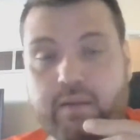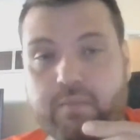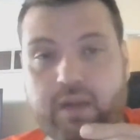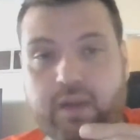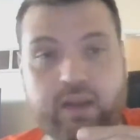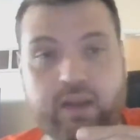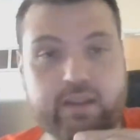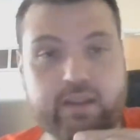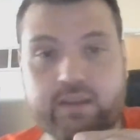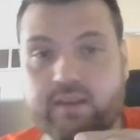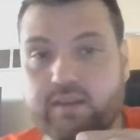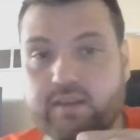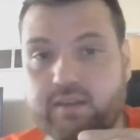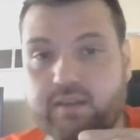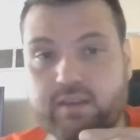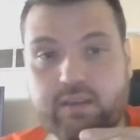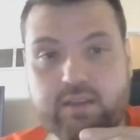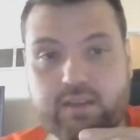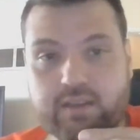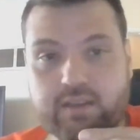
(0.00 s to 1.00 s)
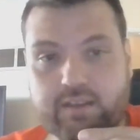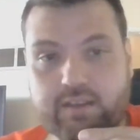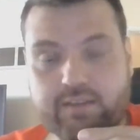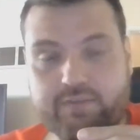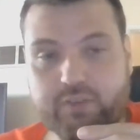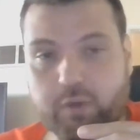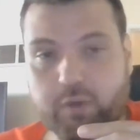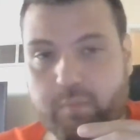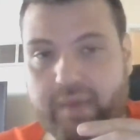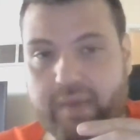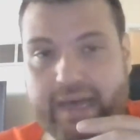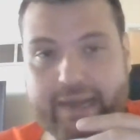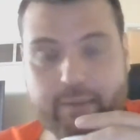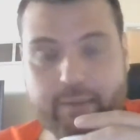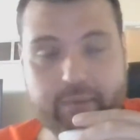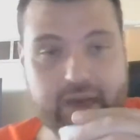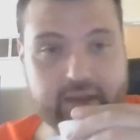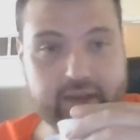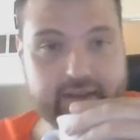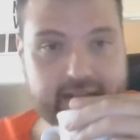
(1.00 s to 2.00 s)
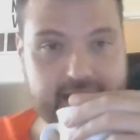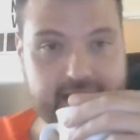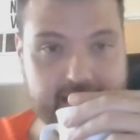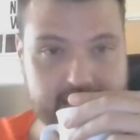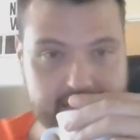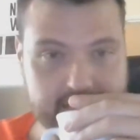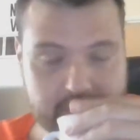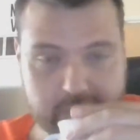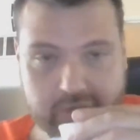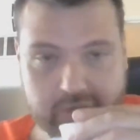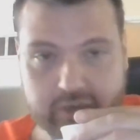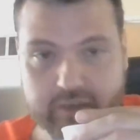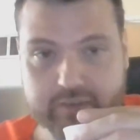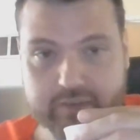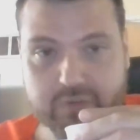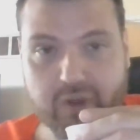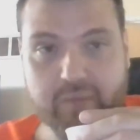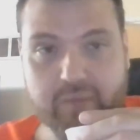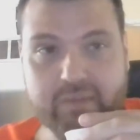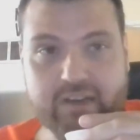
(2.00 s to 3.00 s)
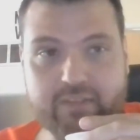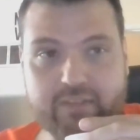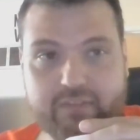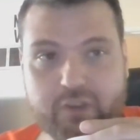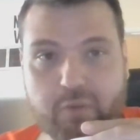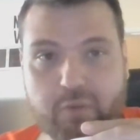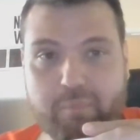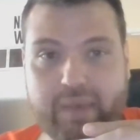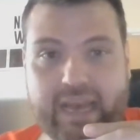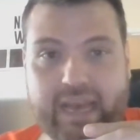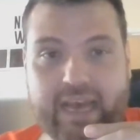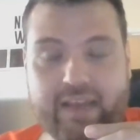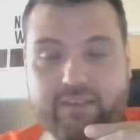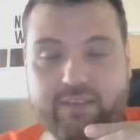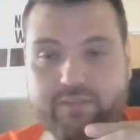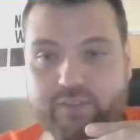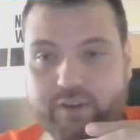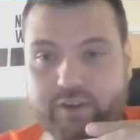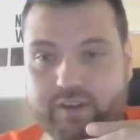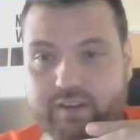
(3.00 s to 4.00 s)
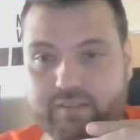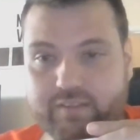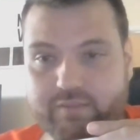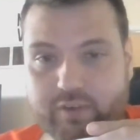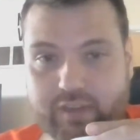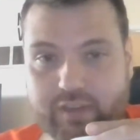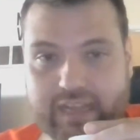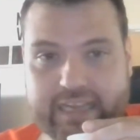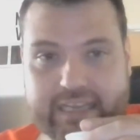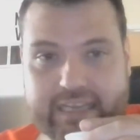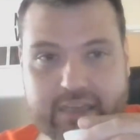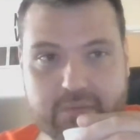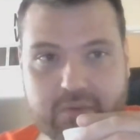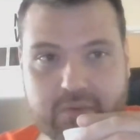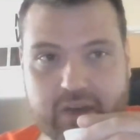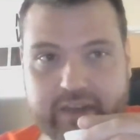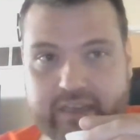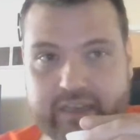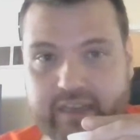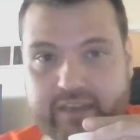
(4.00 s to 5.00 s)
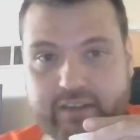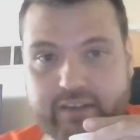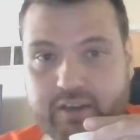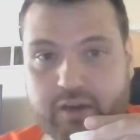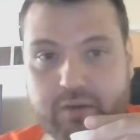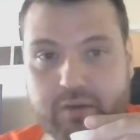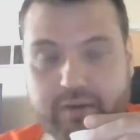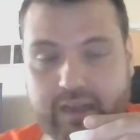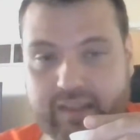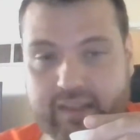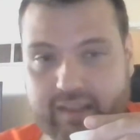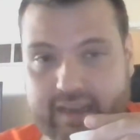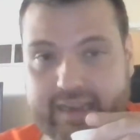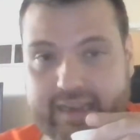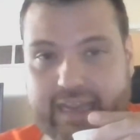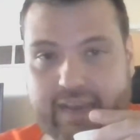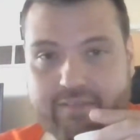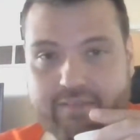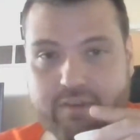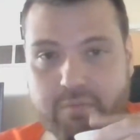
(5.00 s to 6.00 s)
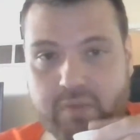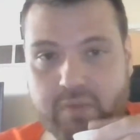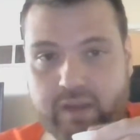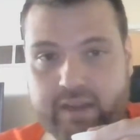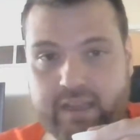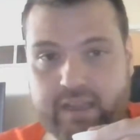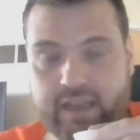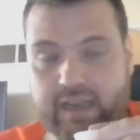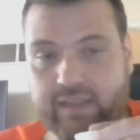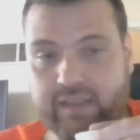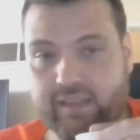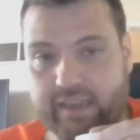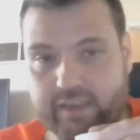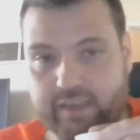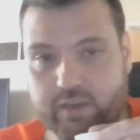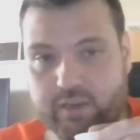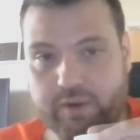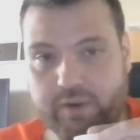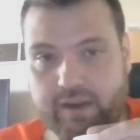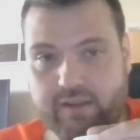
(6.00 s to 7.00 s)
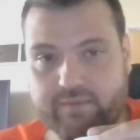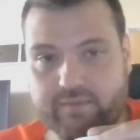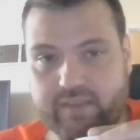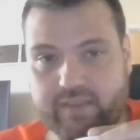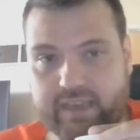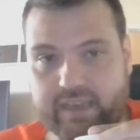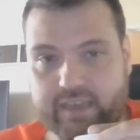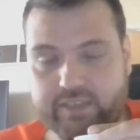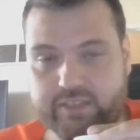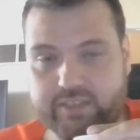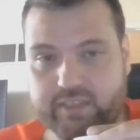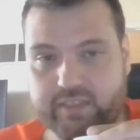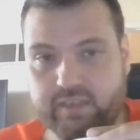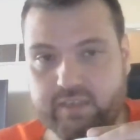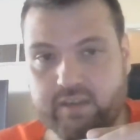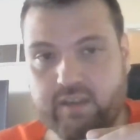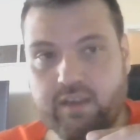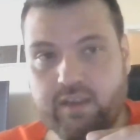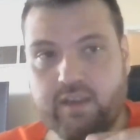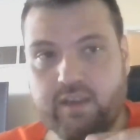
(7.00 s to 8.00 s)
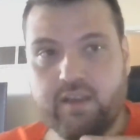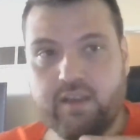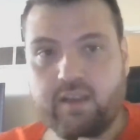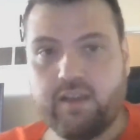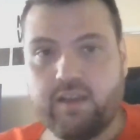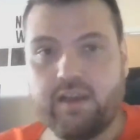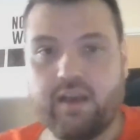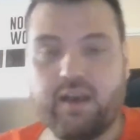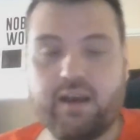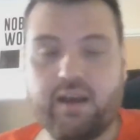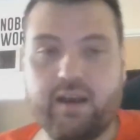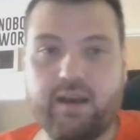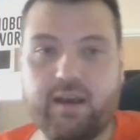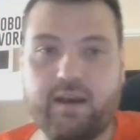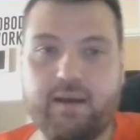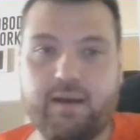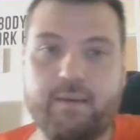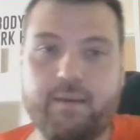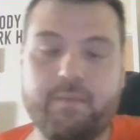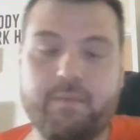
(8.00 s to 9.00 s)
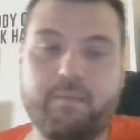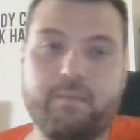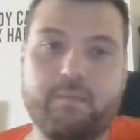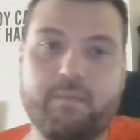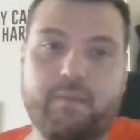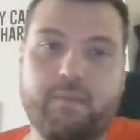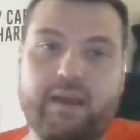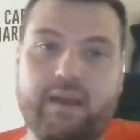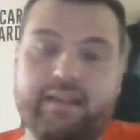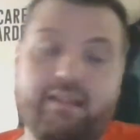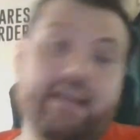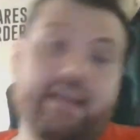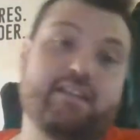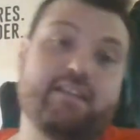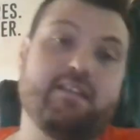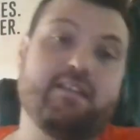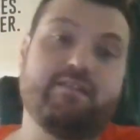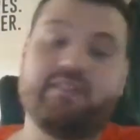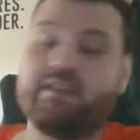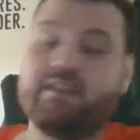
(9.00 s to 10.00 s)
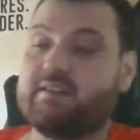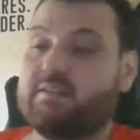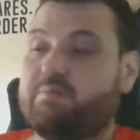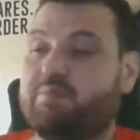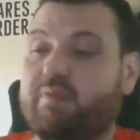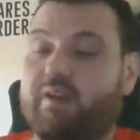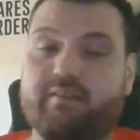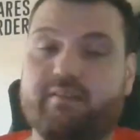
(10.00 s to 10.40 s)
and I'm not going to feel bad about that. The burners want me to feel bad for liking money. I don't. I like having money. I like going on vacation. I like living in